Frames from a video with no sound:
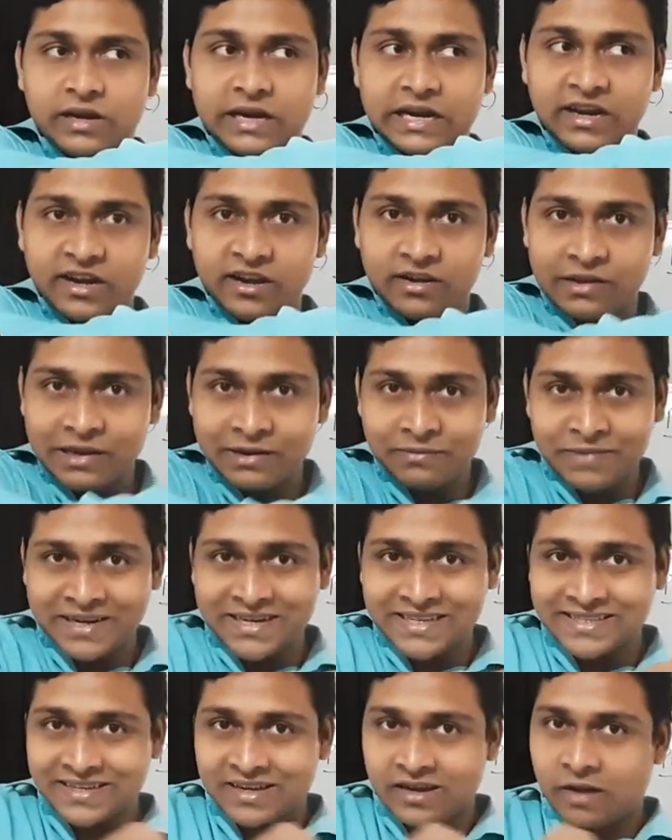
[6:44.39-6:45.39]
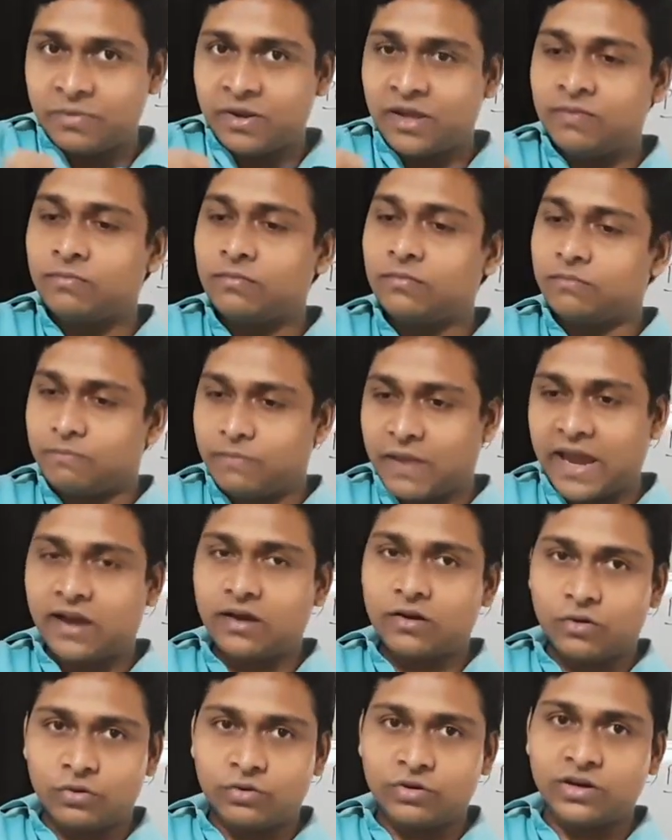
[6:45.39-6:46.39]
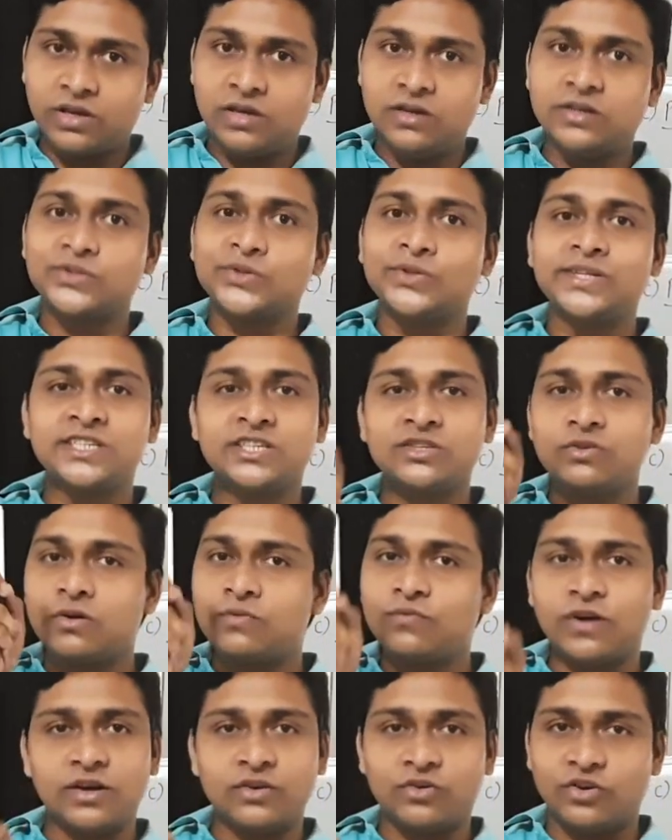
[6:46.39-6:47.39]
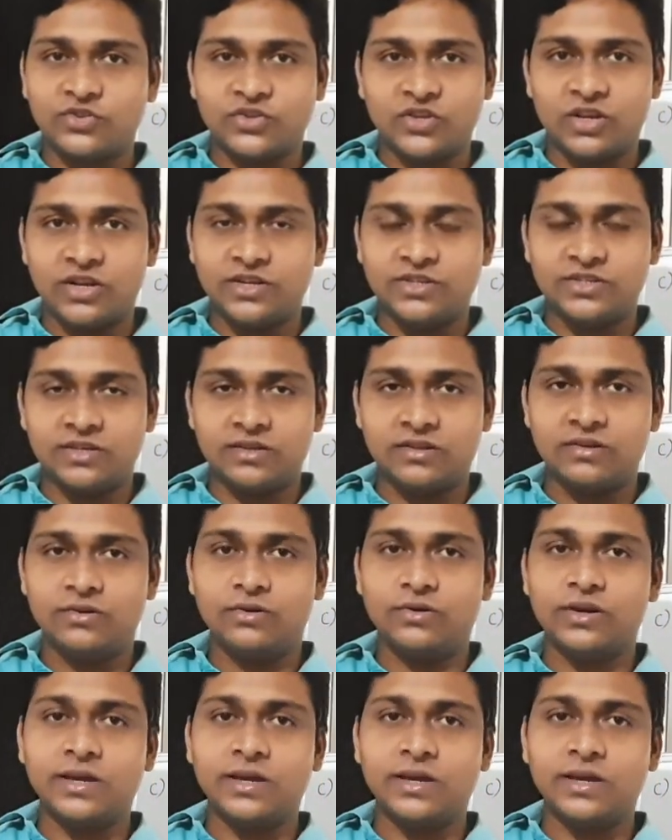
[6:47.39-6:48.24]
and if it is coming back over here, so this is your one oscillation.